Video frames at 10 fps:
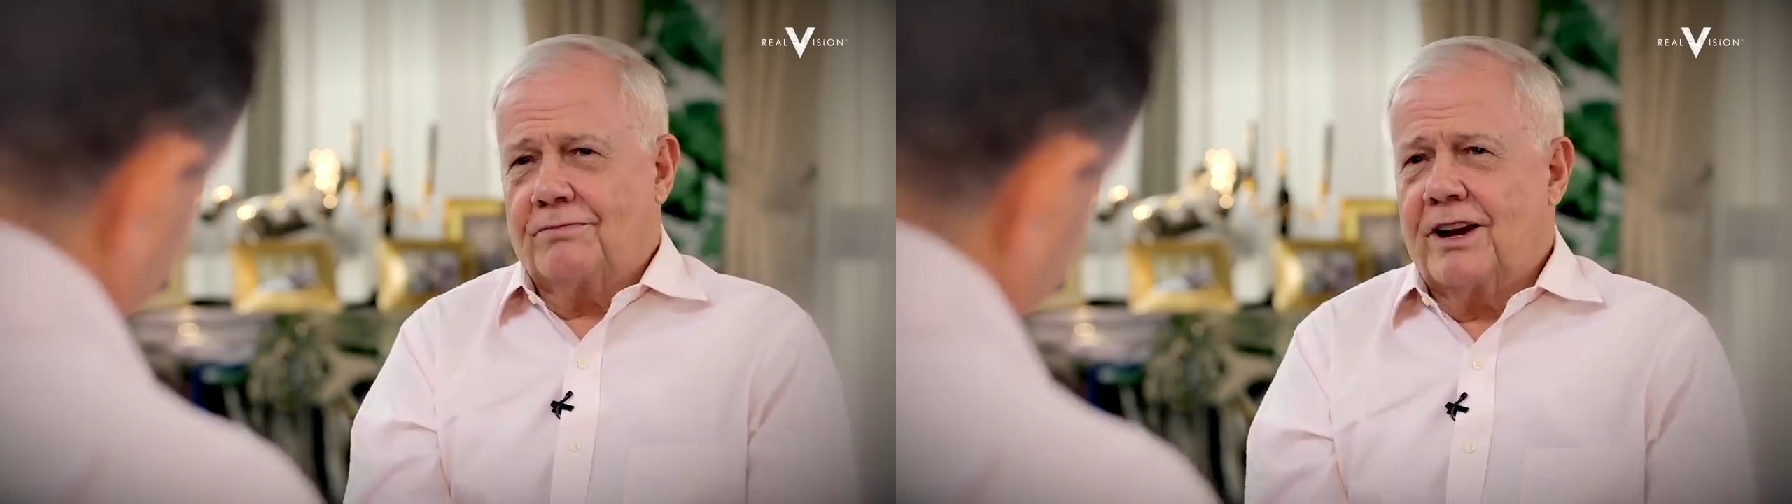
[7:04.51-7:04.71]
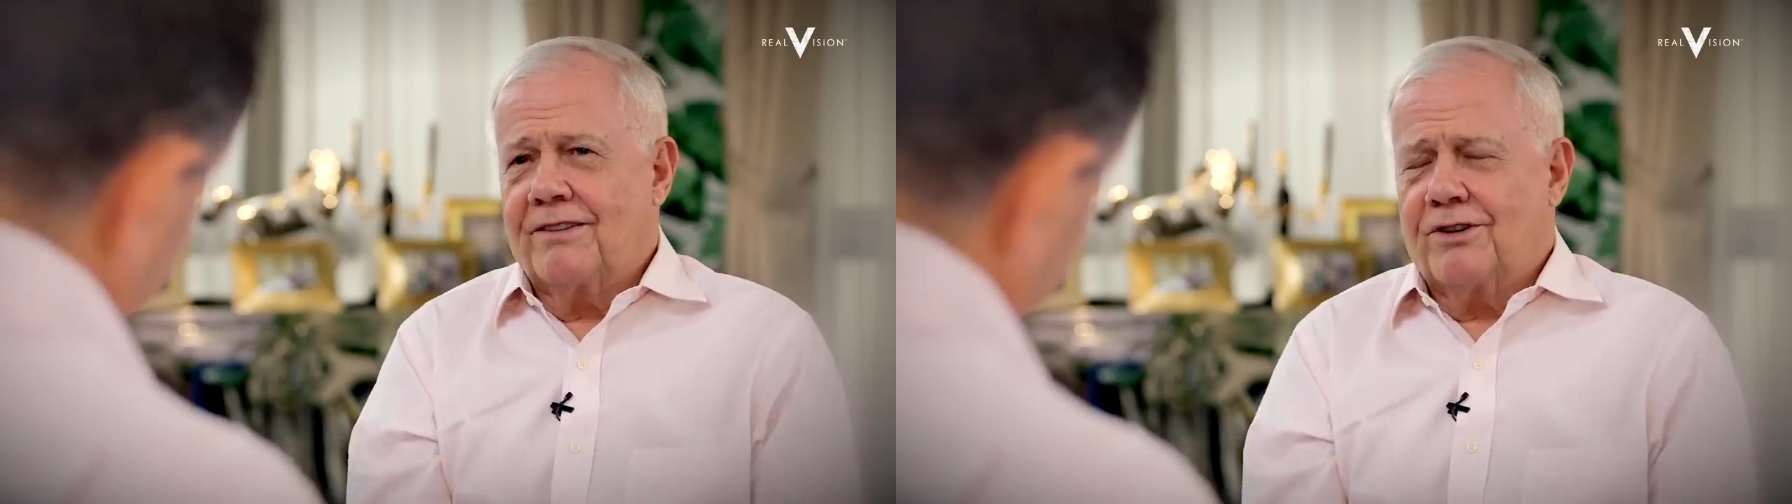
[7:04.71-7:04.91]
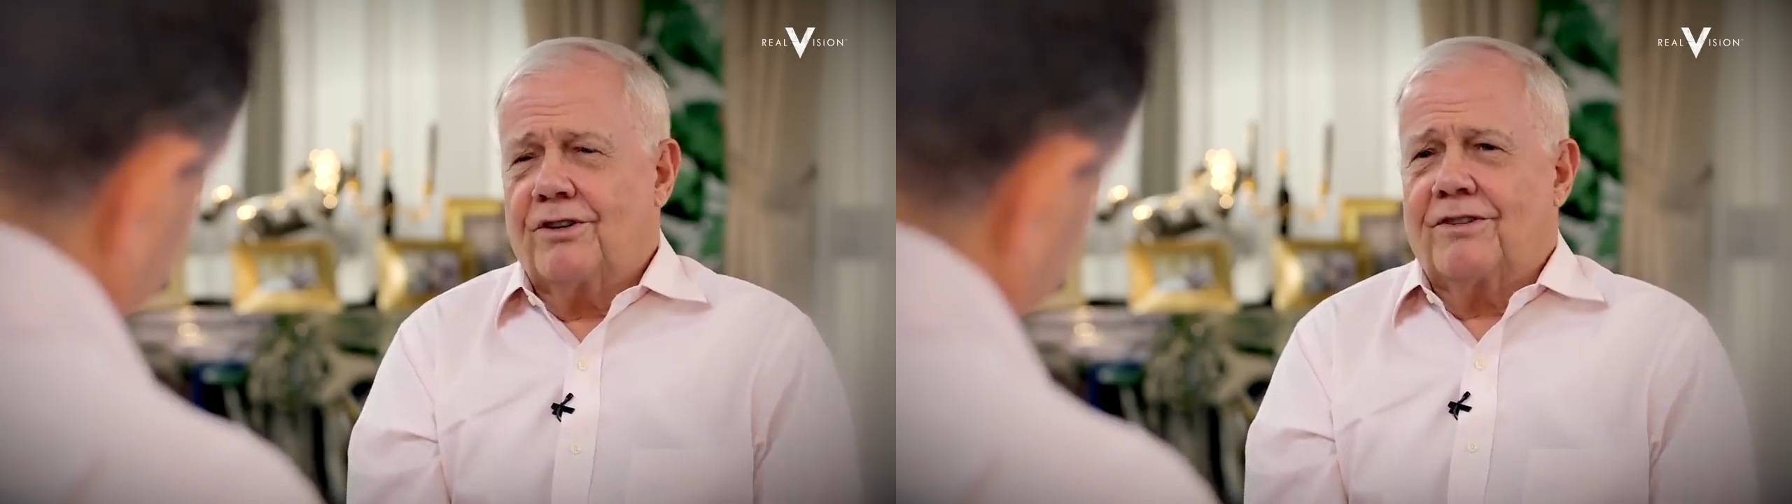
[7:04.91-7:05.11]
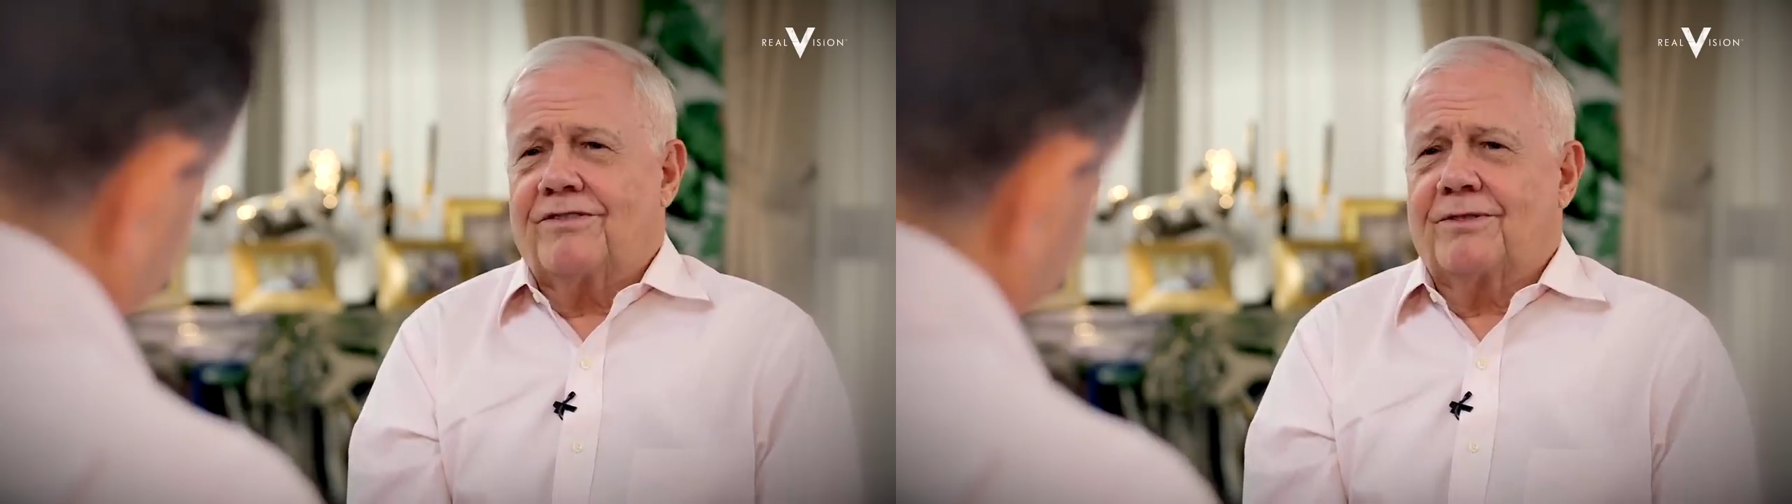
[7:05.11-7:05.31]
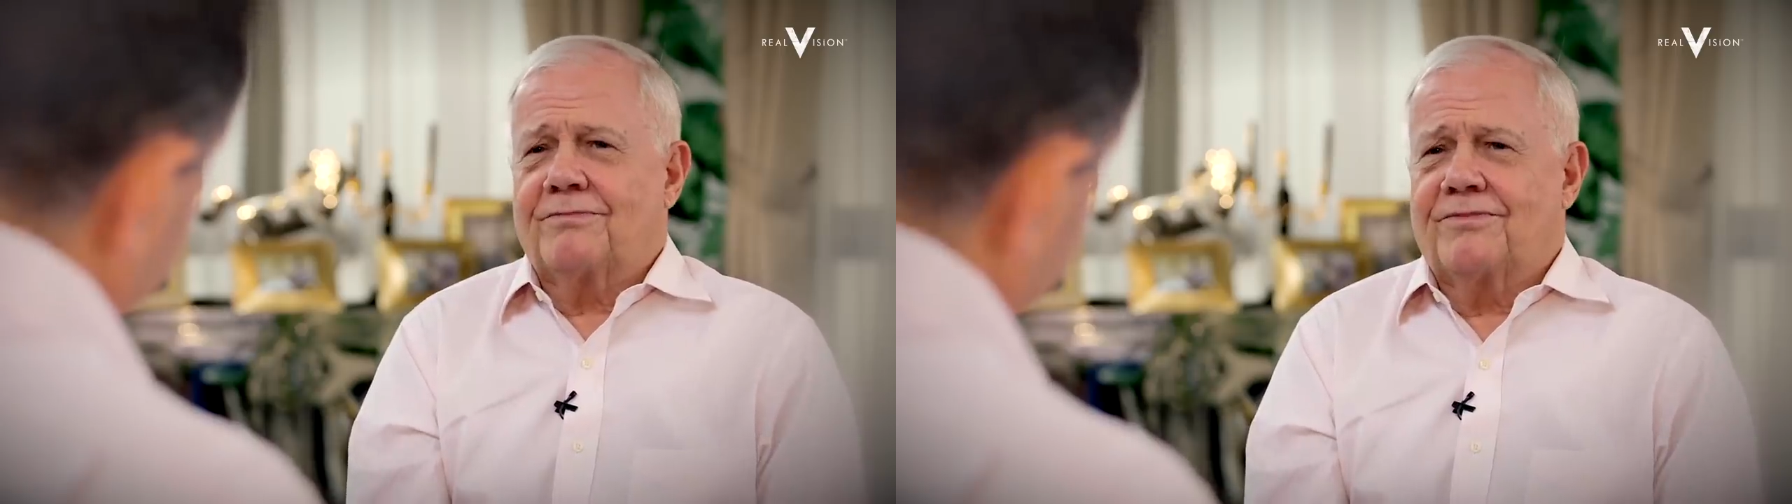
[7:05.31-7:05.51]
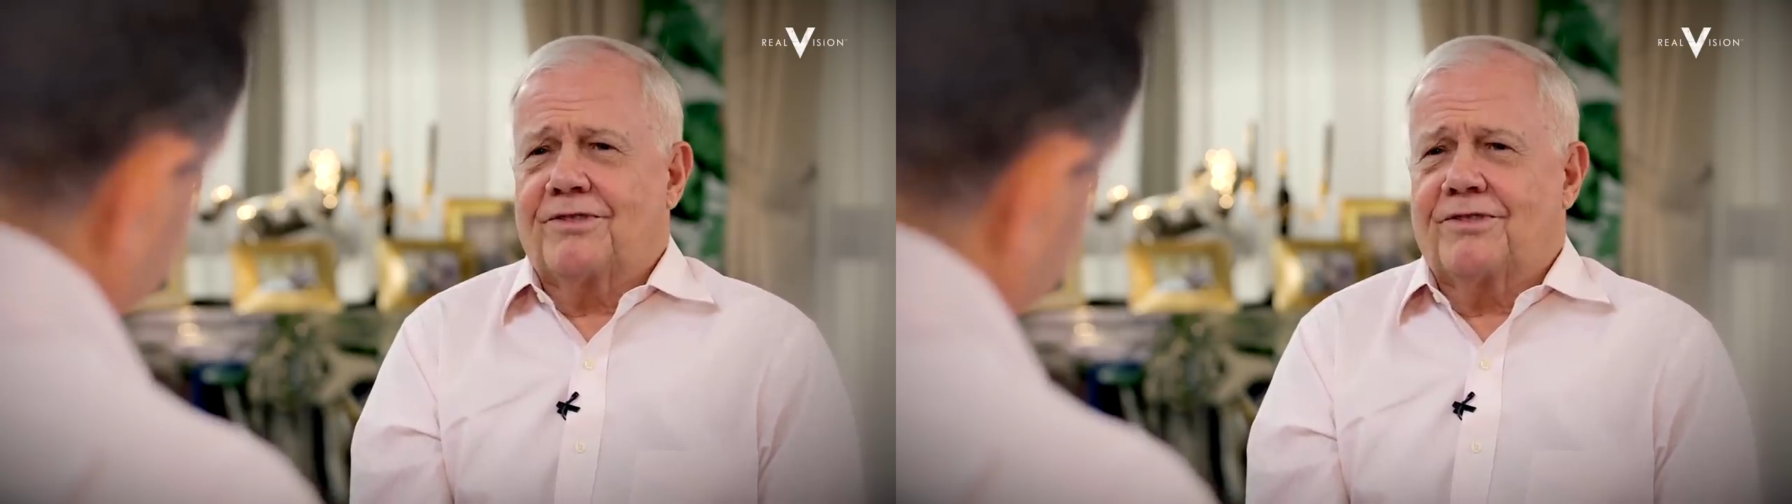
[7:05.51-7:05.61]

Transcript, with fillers: may have heard from